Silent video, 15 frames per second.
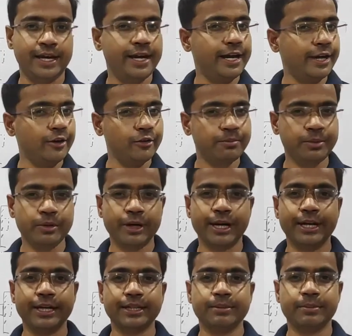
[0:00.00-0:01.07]
I hope you are
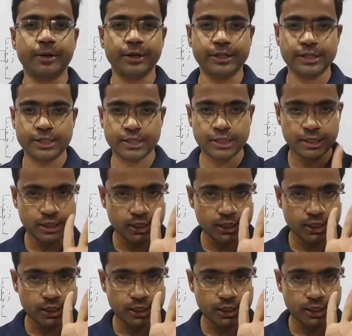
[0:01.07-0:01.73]
getting the point.